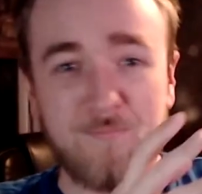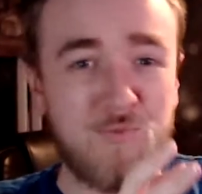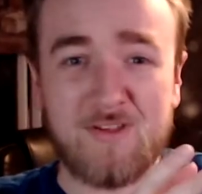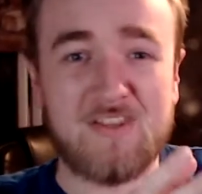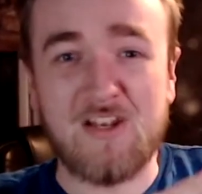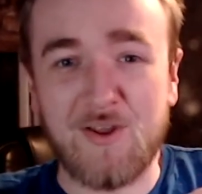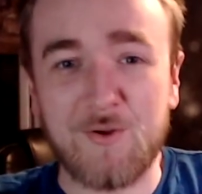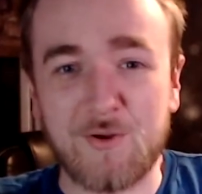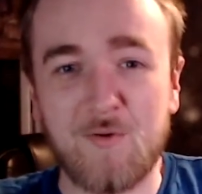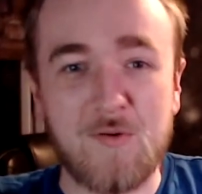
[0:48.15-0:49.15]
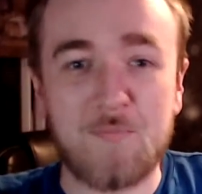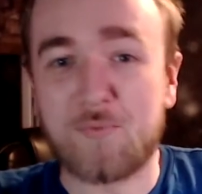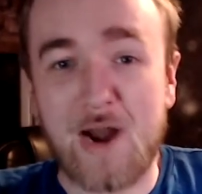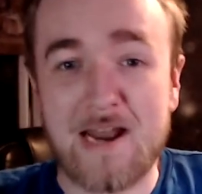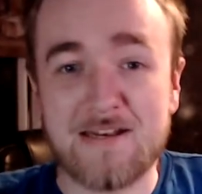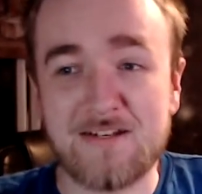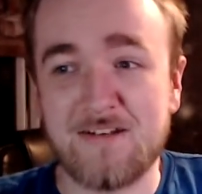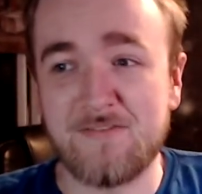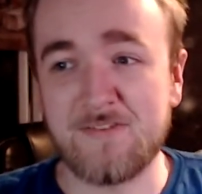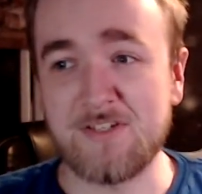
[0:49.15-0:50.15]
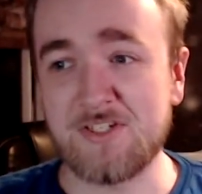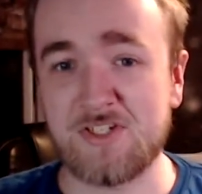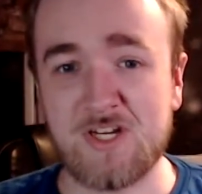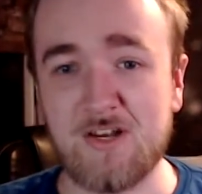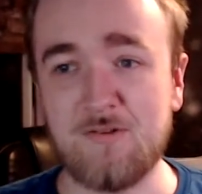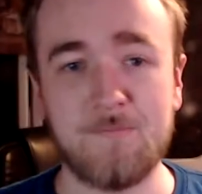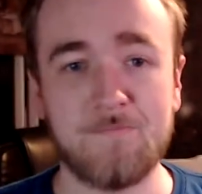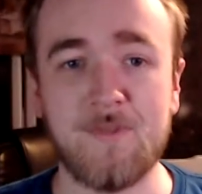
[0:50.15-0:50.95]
like the logo and brand of his channel.